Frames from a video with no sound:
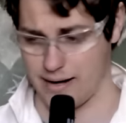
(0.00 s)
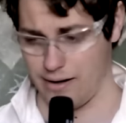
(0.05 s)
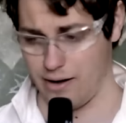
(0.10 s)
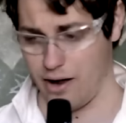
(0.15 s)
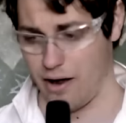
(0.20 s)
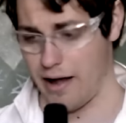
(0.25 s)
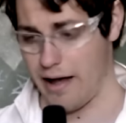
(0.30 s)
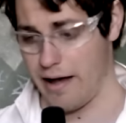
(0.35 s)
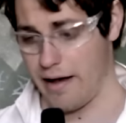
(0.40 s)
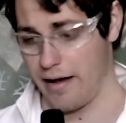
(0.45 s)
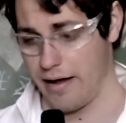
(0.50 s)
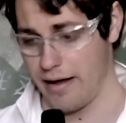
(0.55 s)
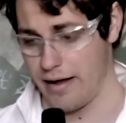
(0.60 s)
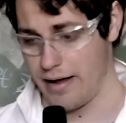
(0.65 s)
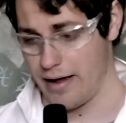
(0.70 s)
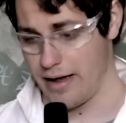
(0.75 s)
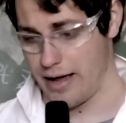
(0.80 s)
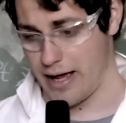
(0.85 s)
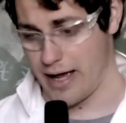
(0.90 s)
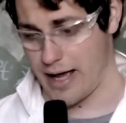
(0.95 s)
liar
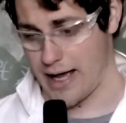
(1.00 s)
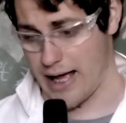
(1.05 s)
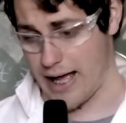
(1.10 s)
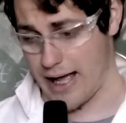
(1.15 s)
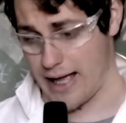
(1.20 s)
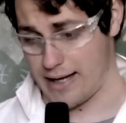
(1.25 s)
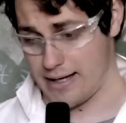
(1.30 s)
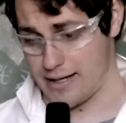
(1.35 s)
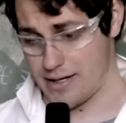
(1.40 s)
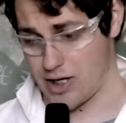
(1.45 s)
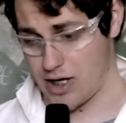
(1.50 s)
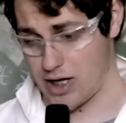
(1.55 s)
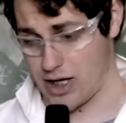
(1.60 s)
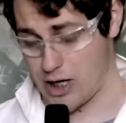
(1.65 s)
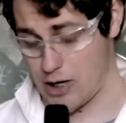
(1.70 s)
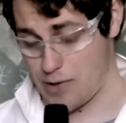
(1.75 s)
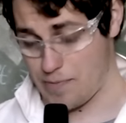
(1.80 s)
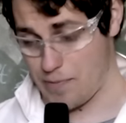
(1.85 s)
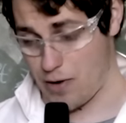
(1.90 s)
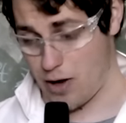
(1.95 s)
and
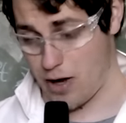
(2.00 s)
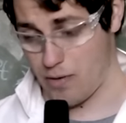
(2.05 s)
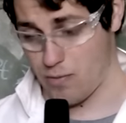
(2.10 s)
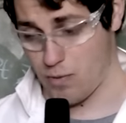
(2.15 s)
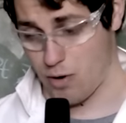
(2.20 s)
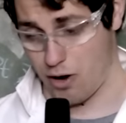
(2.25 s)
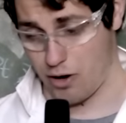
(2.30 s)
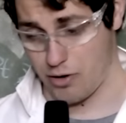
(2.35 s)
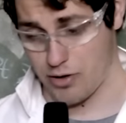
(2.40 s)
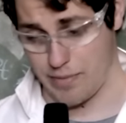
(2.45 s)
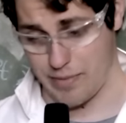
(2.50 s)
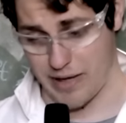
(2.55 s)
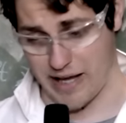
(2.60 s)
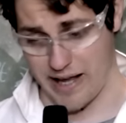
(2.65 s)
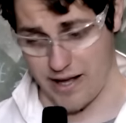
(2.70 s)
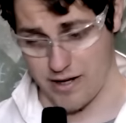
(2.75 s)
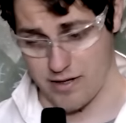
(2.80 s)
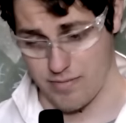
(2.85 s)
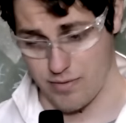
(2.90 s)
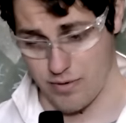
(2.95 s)
um, I will hold him
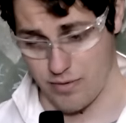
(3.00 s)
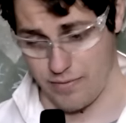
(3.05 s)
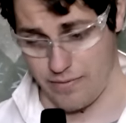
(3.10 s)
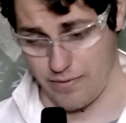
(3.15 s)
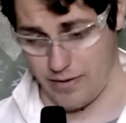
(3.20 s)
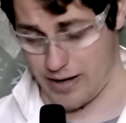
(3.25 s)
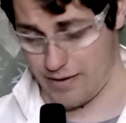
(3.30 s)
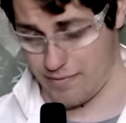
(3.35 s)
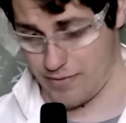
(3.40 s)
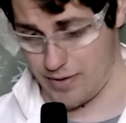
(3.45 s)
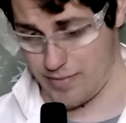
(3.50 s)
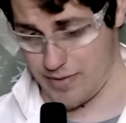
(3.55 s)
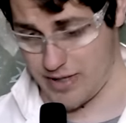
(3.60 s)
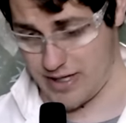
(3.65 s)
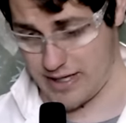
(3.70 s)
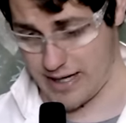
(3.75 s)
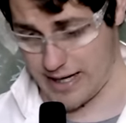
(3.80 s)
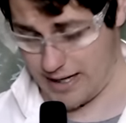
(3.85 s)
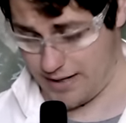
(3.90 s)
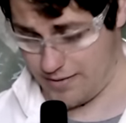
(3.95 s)
accountable for every
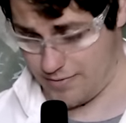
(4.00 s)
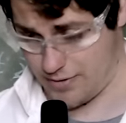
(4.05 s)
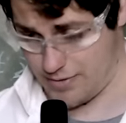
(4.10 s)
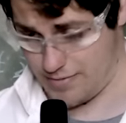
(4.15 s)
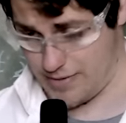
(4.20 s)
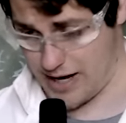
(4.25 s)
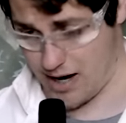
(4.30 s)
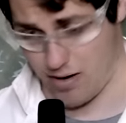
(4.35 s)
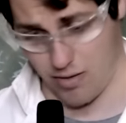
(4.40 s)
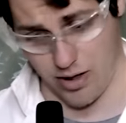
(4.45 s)
mistake from now